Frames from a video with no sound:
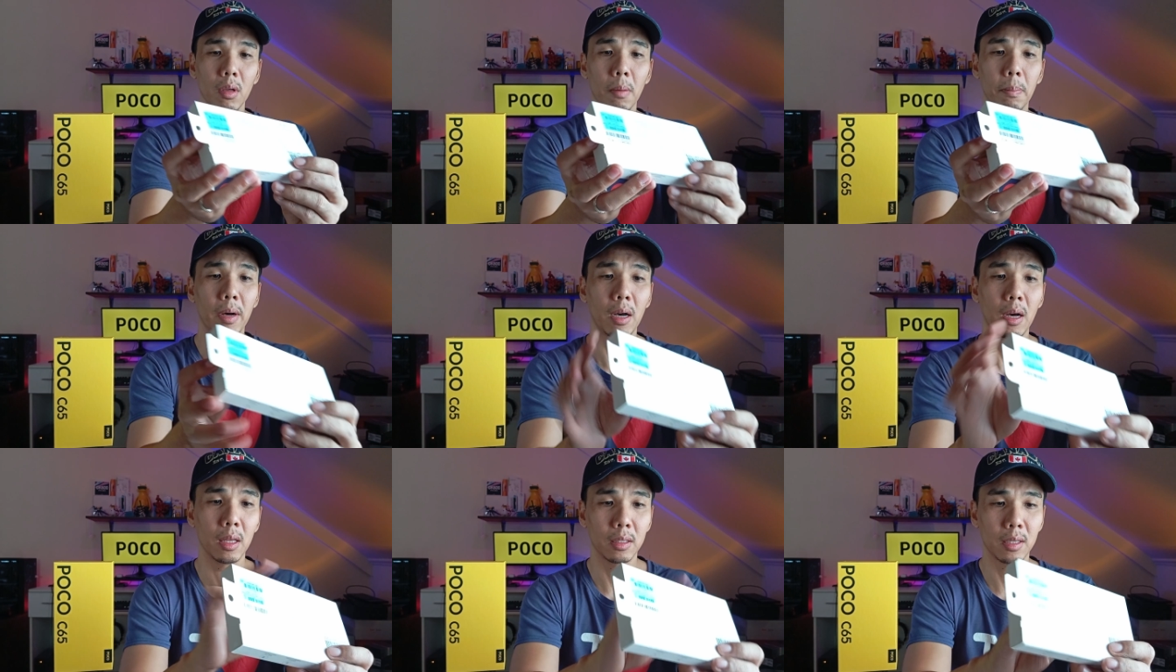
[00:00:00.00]

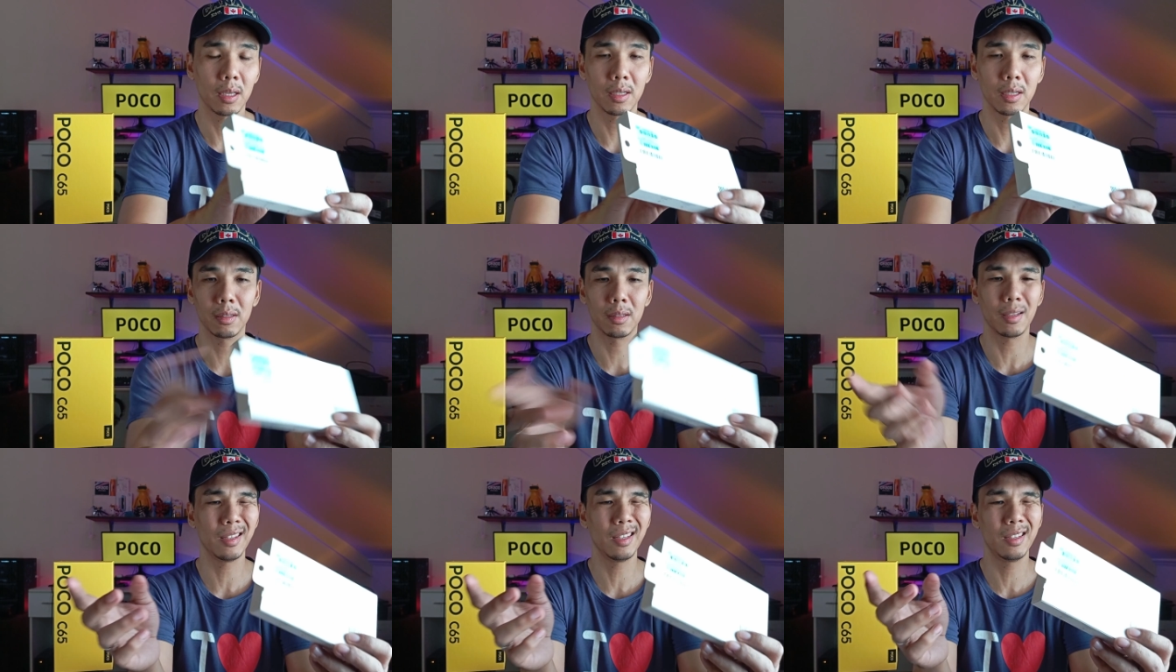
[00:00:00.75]
but
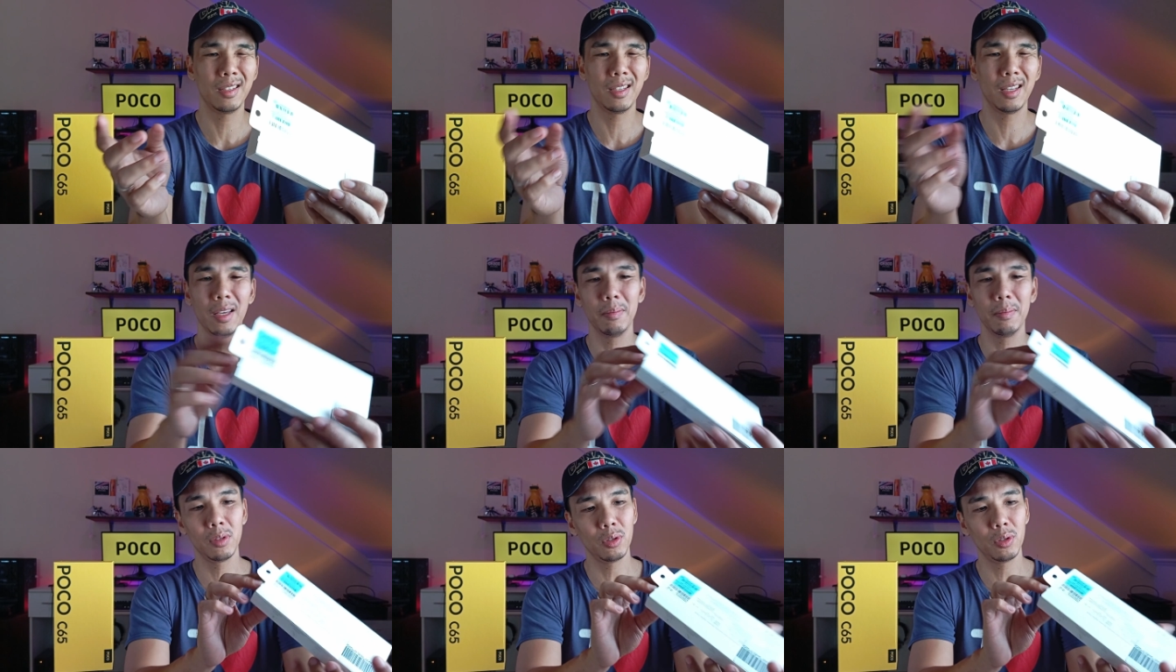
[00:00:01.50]
doesn't
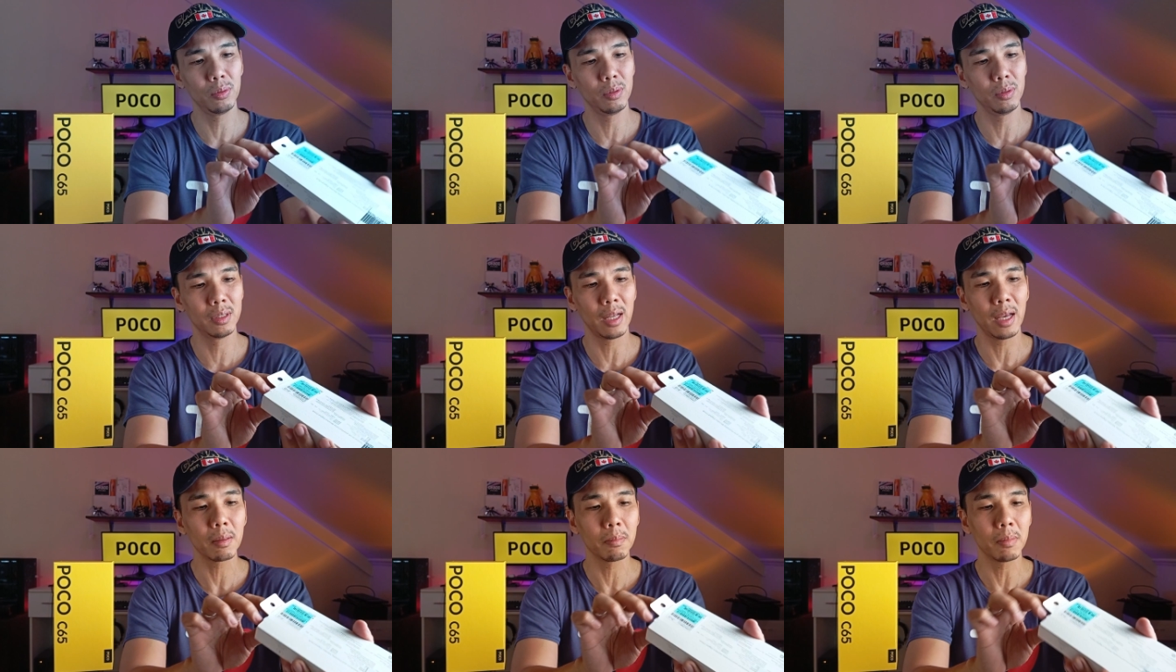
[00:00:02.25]
seem to
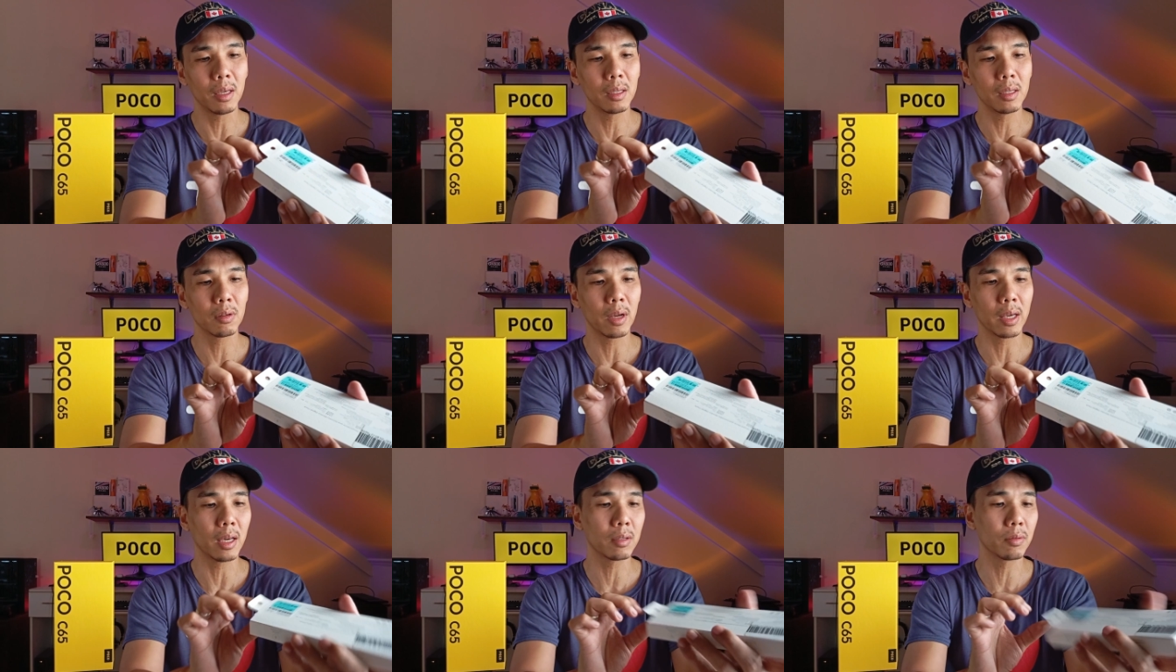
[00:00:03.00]
let me, so I
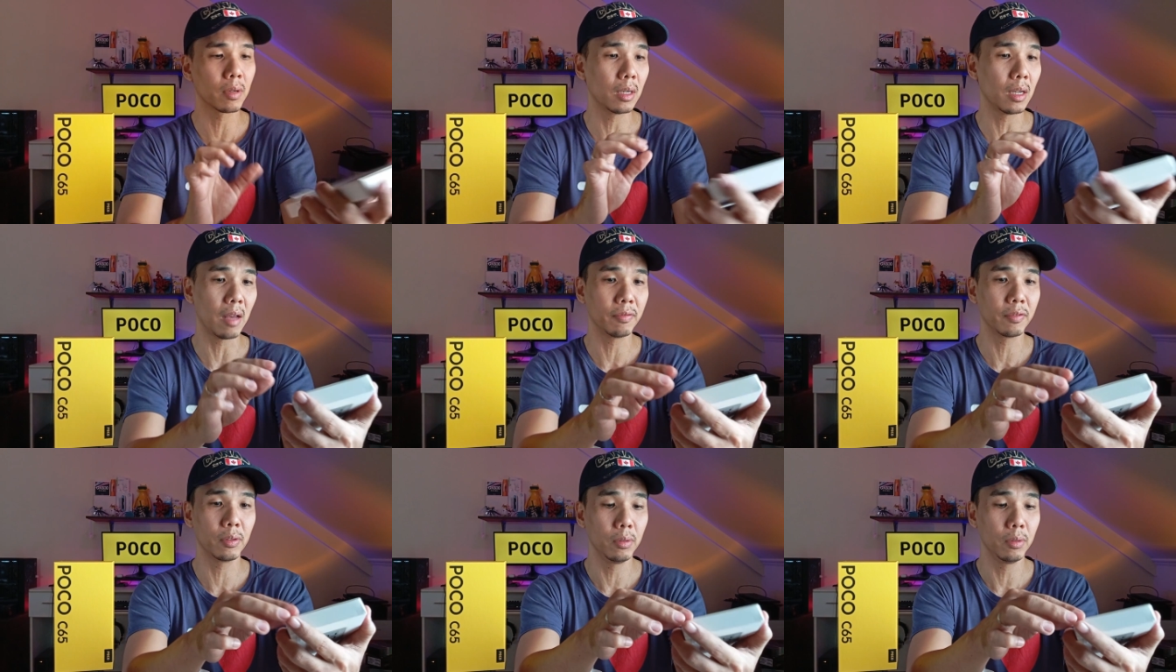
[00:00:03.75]
guess we're gonna have
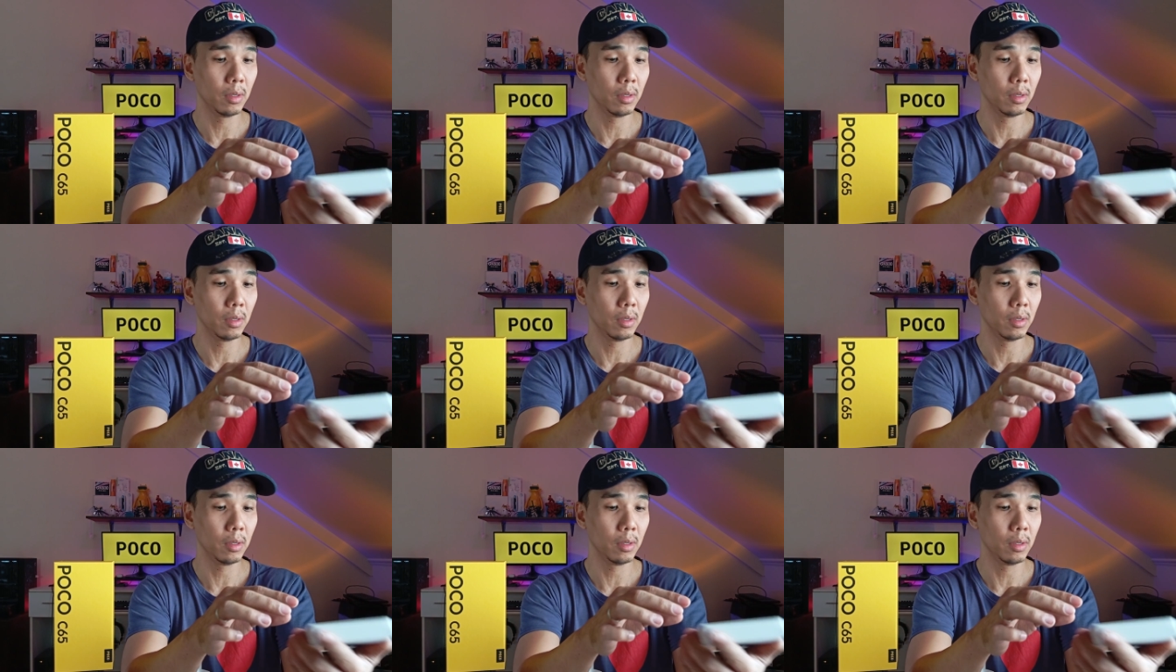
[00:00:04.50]
to